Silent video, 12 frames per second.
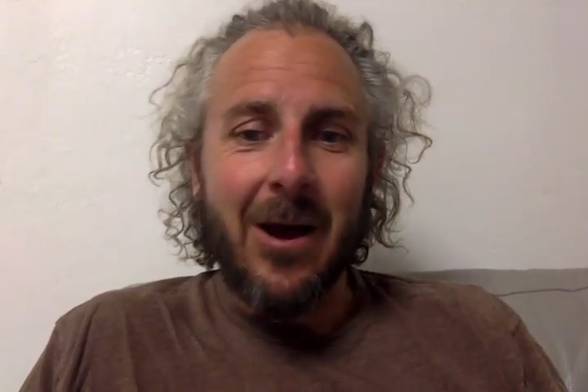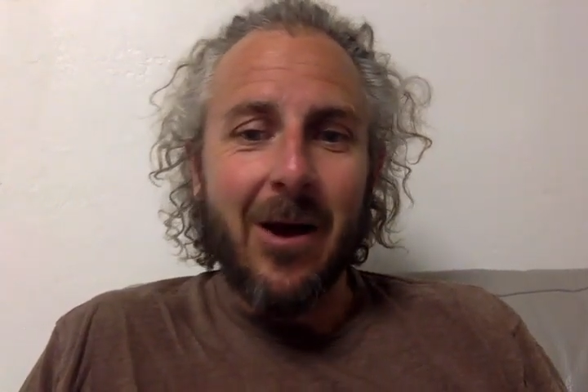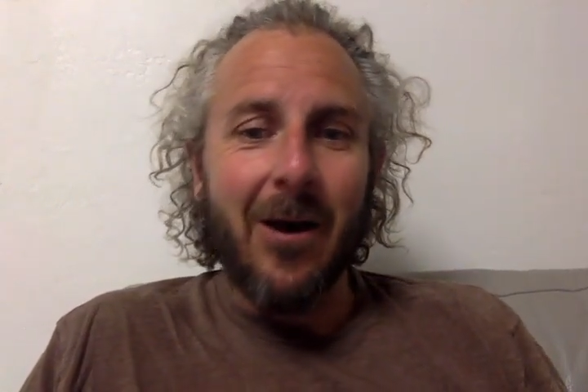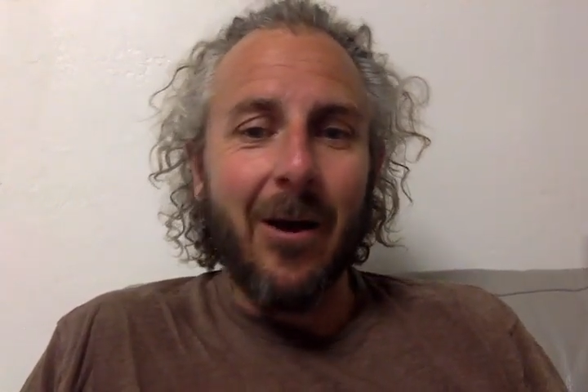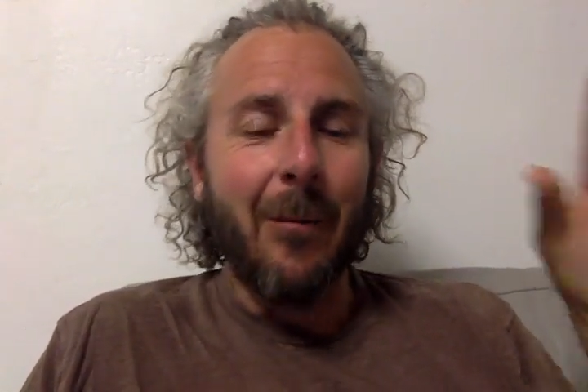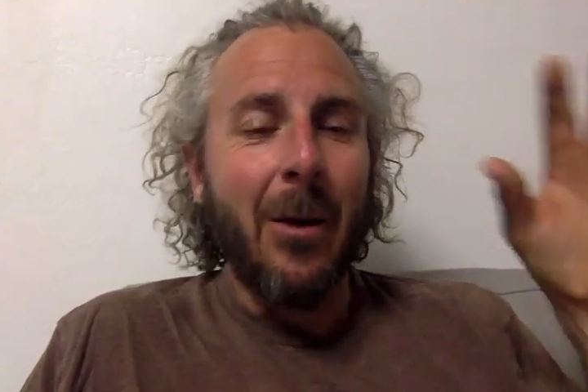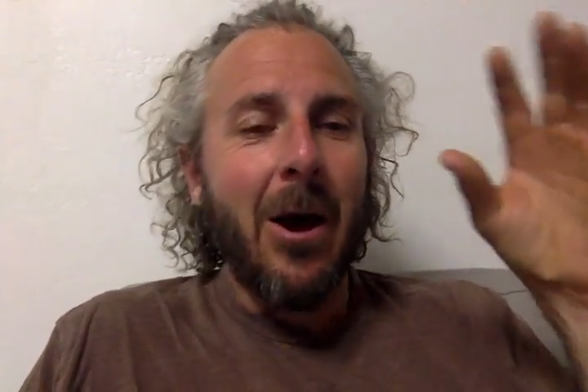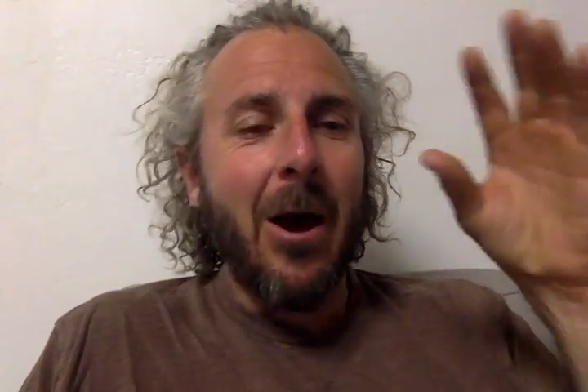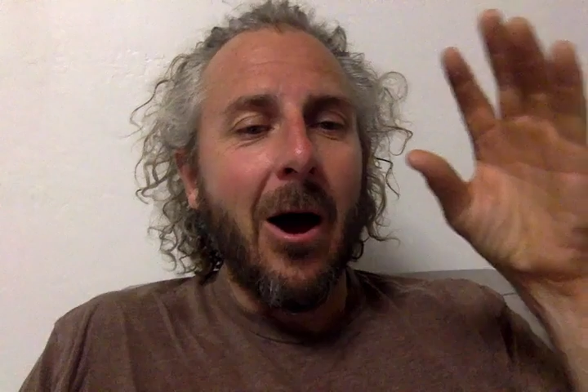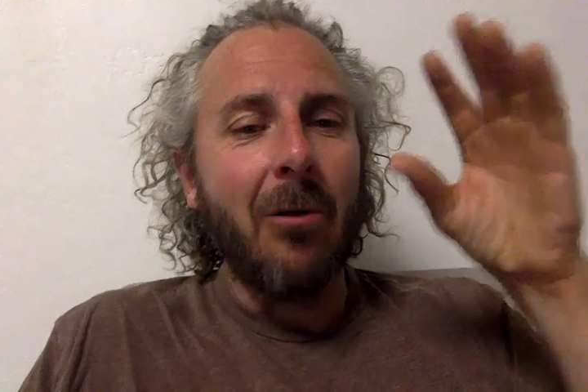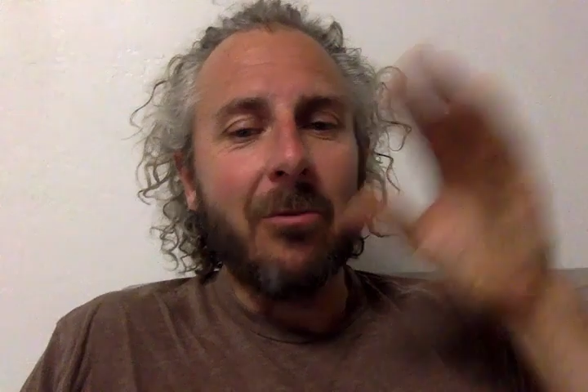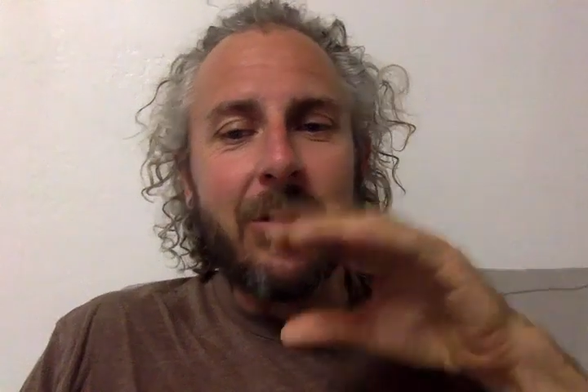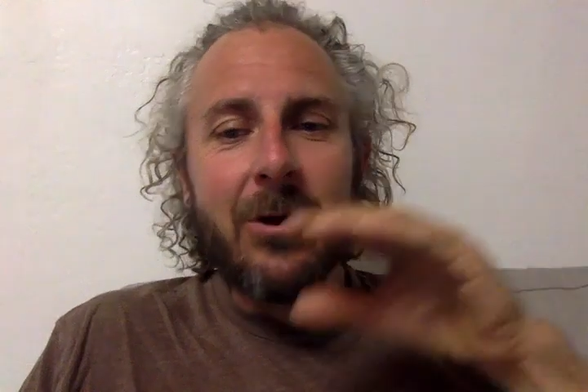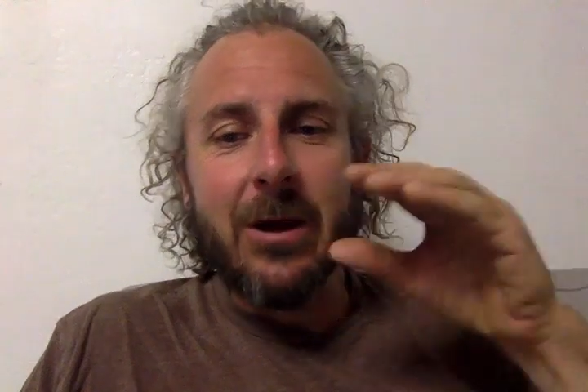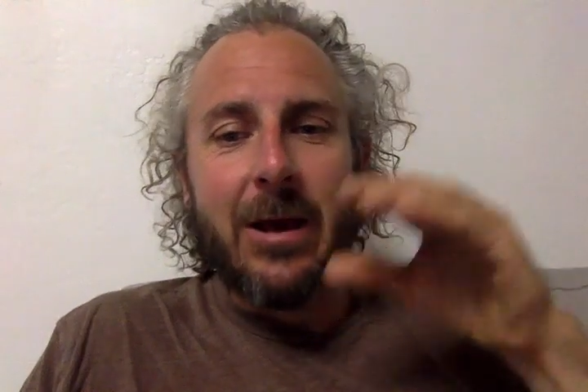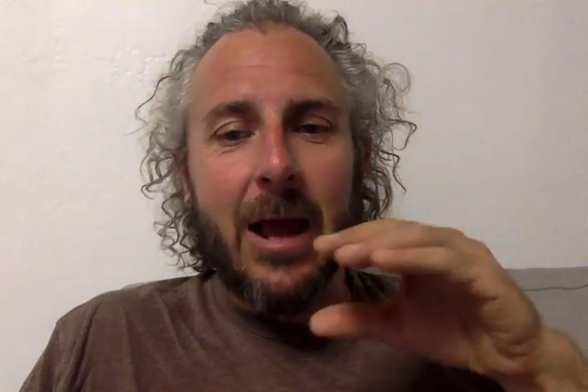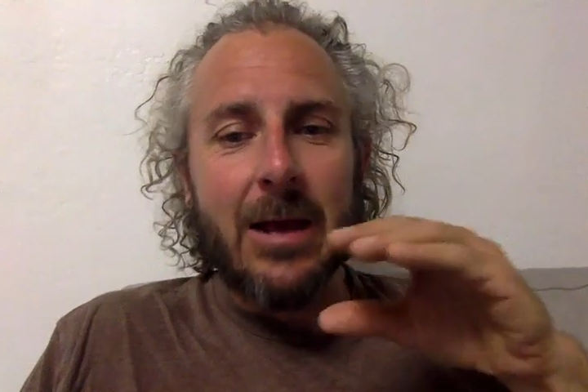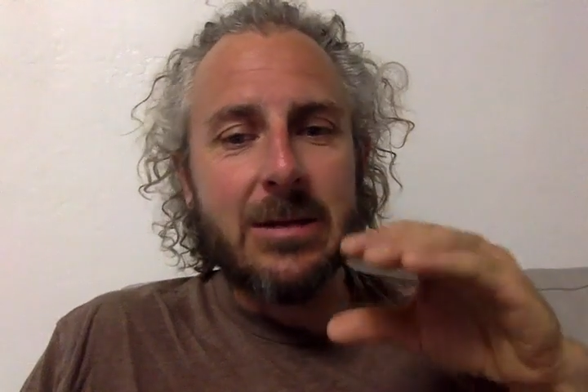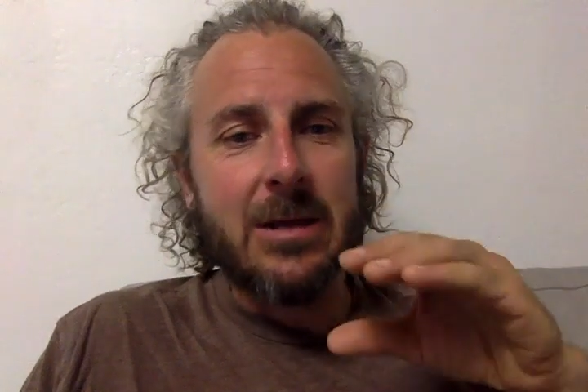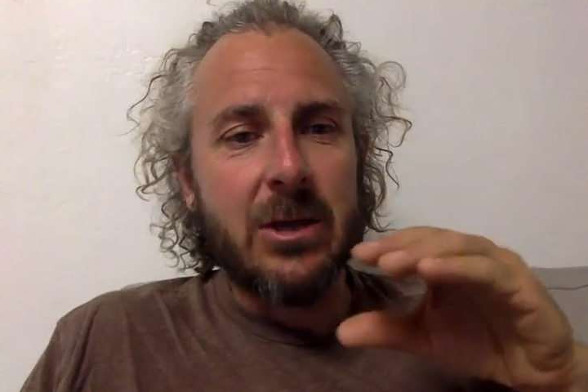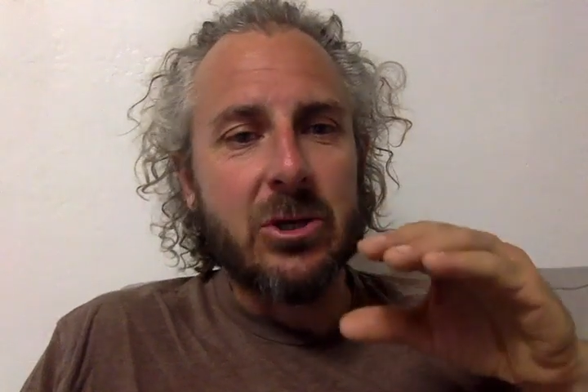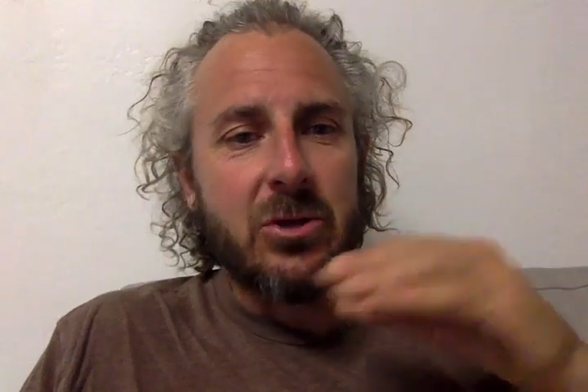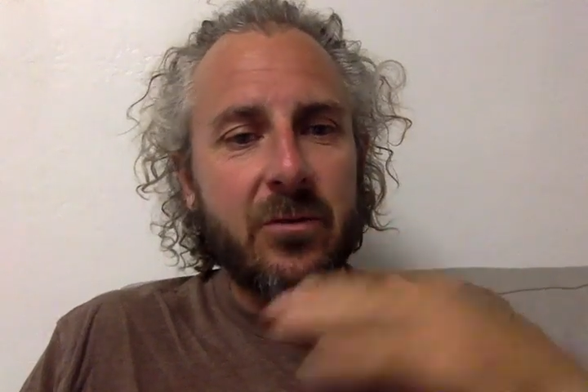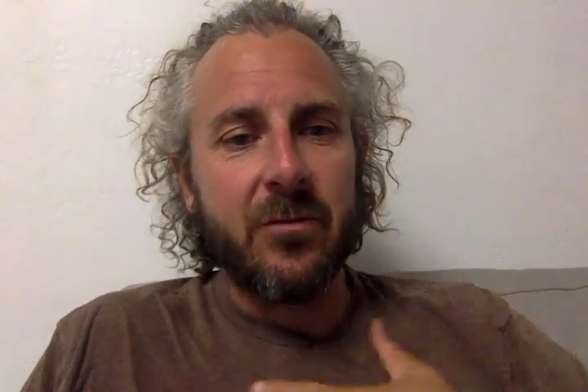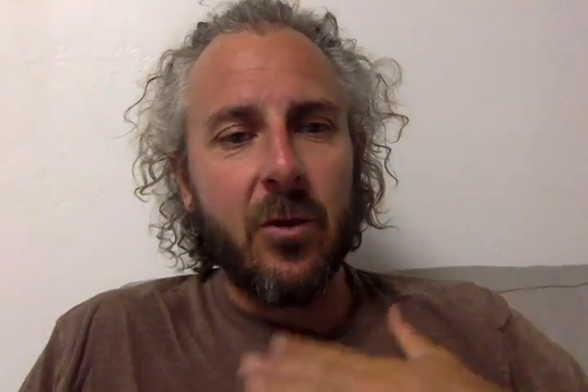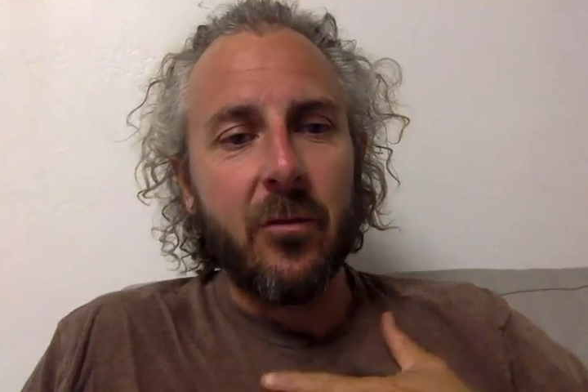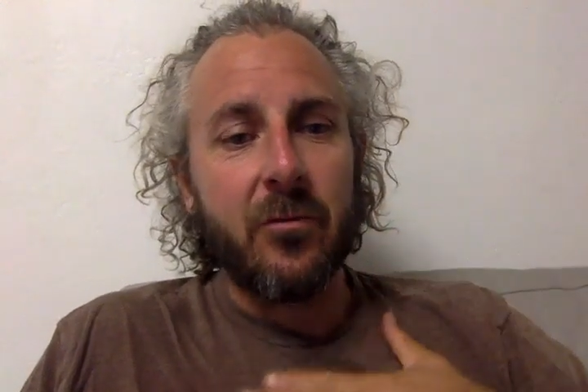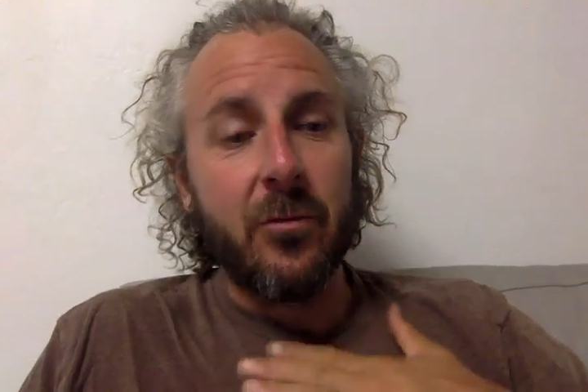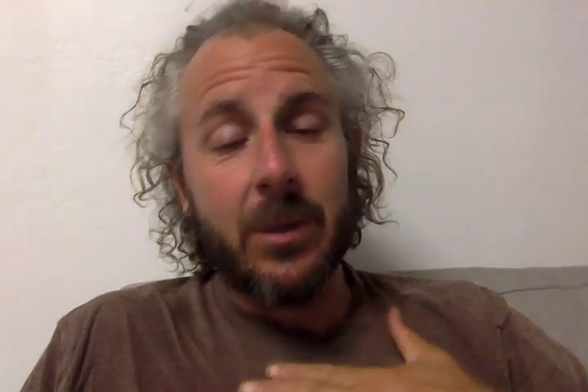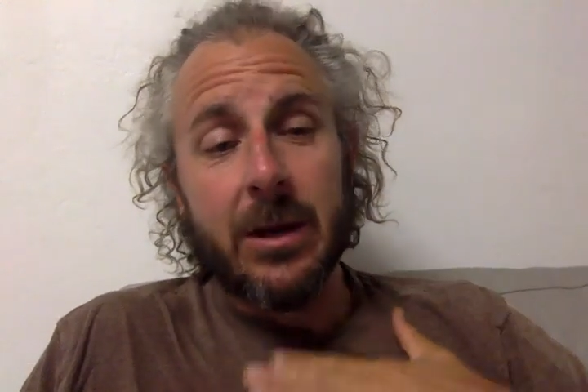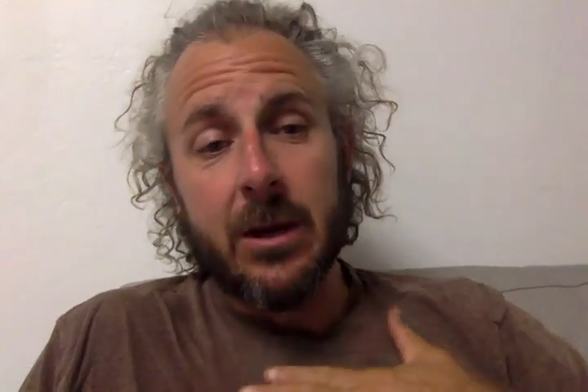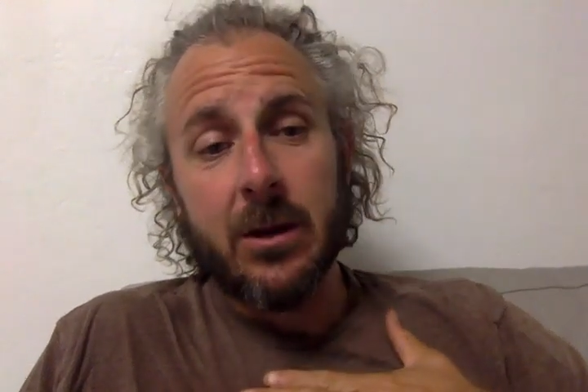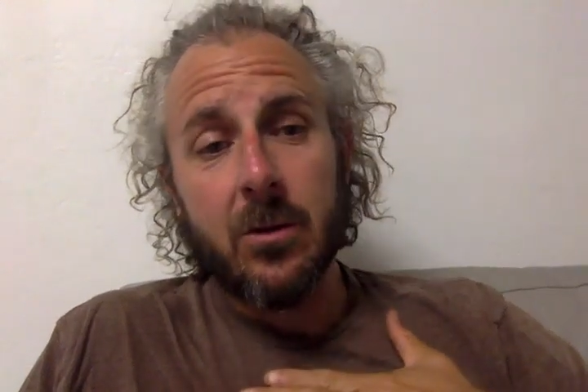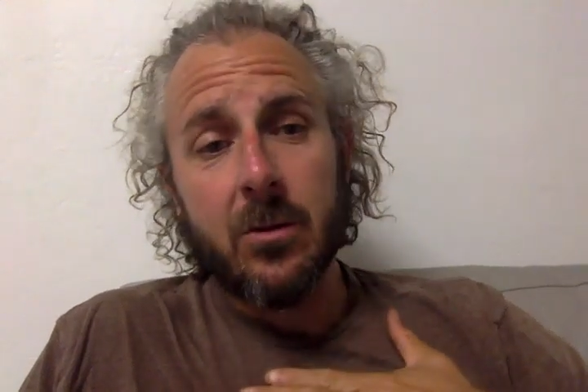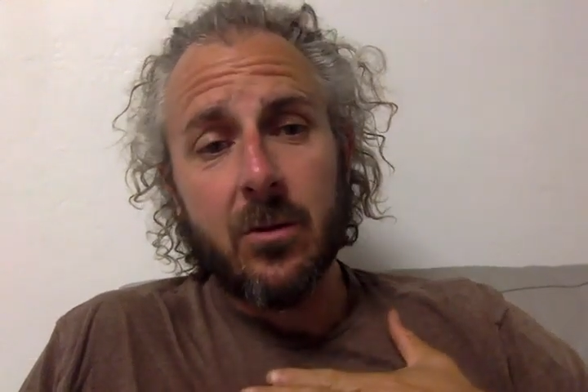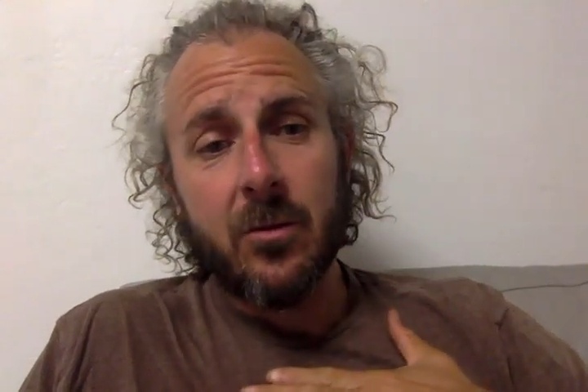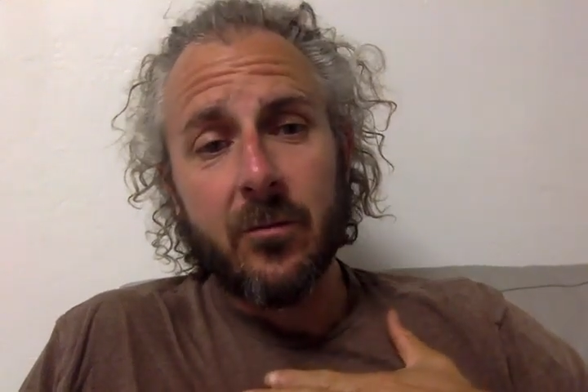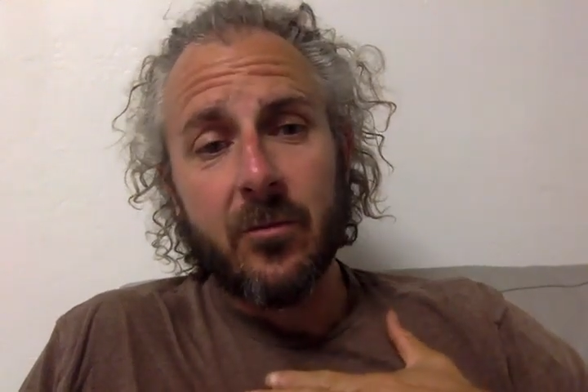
A lyric essay should flow from here,